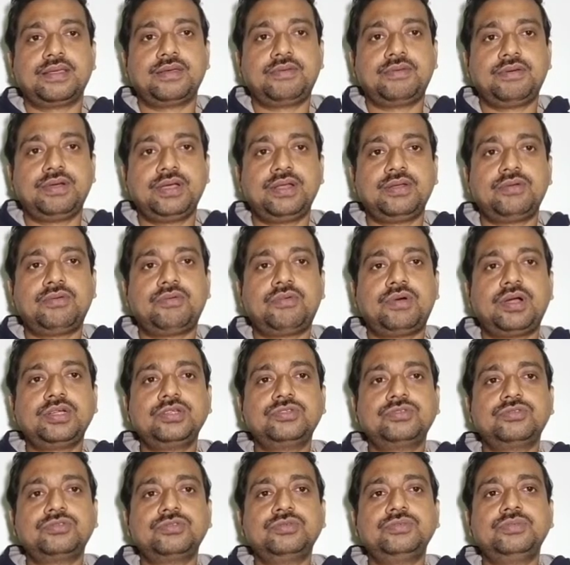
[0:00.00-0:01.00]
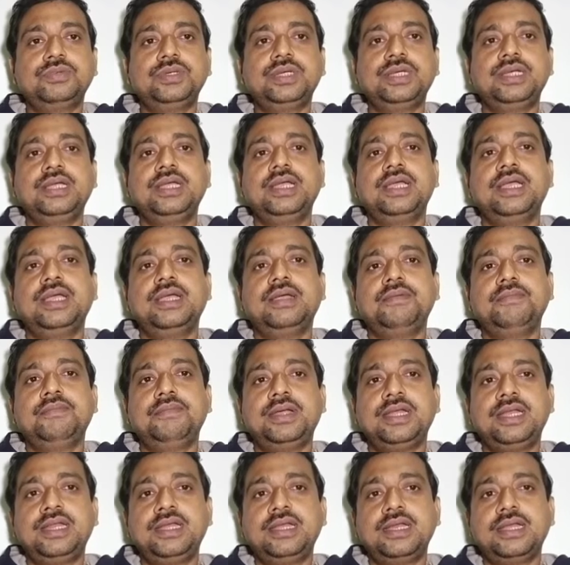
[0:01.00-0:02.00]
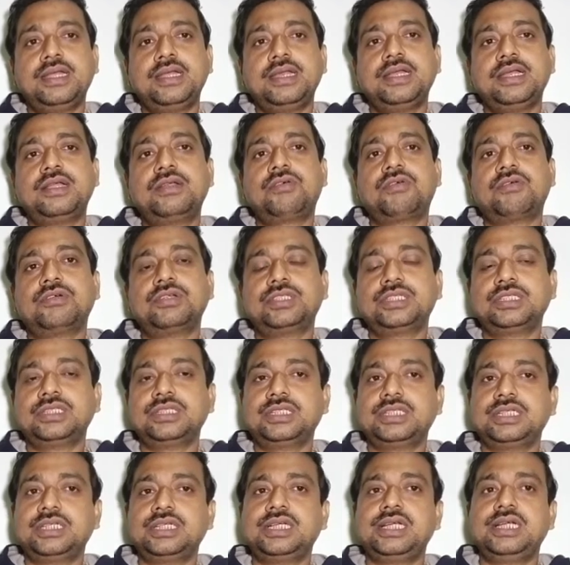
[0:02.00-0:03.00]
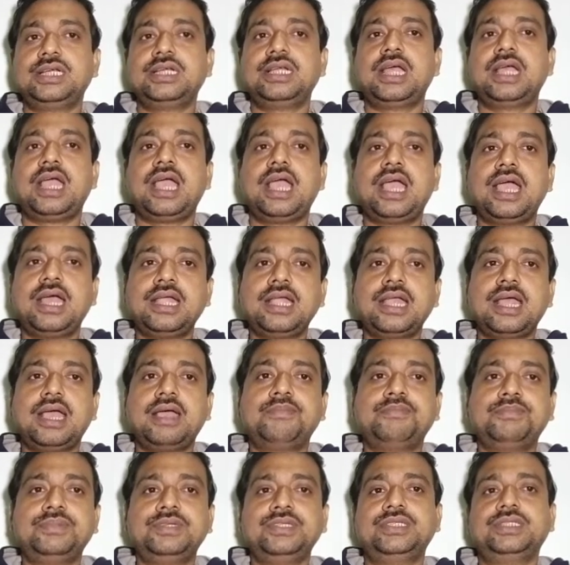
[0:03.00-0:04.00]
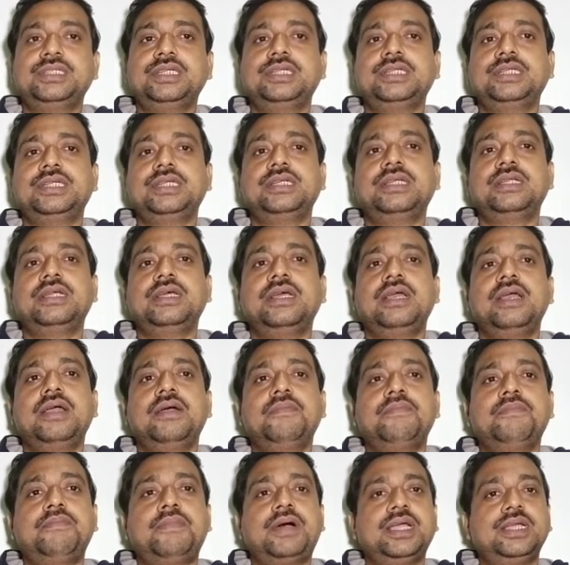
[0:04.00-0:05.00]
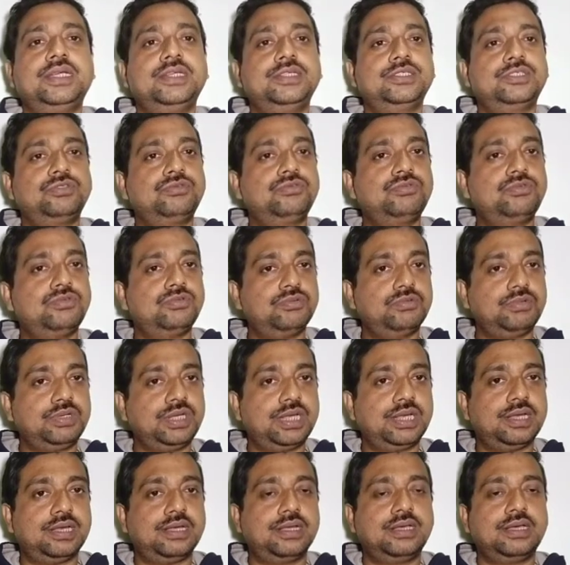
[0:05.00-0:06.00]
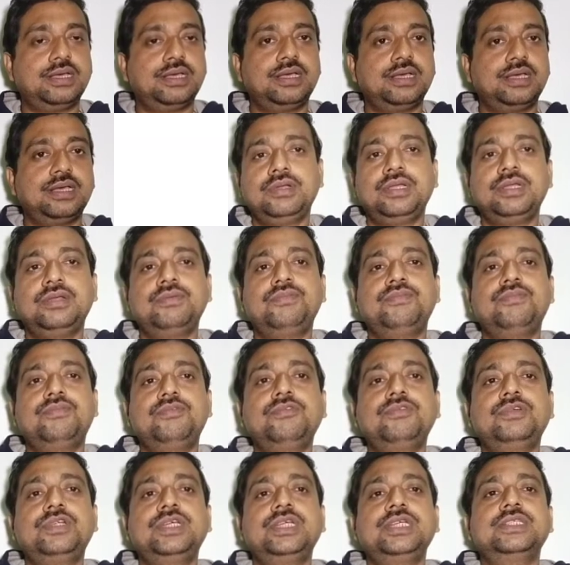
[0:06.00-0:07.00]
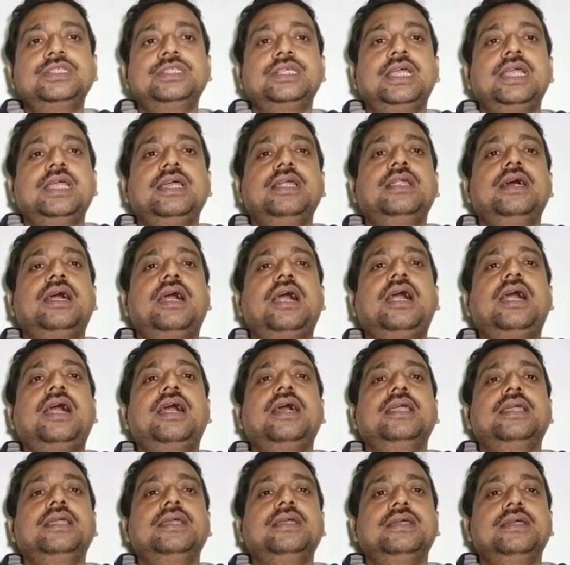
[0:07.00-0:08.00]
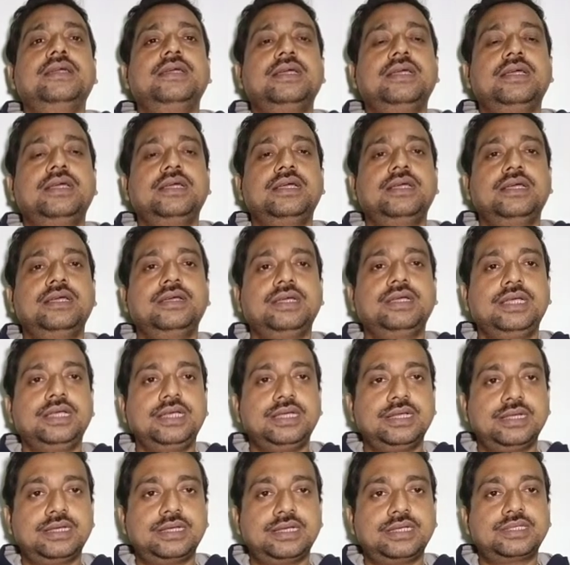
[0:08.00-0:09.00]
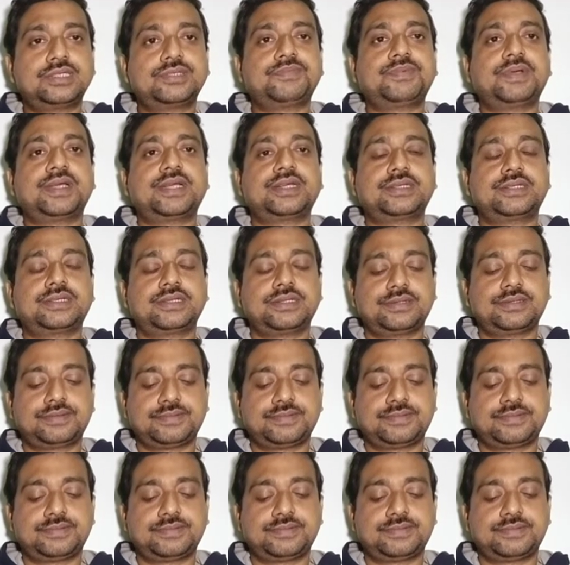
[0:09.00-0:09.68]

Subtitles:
when one should be meditated, concentrated and appreciated by his goodwill, will put his head high in respect.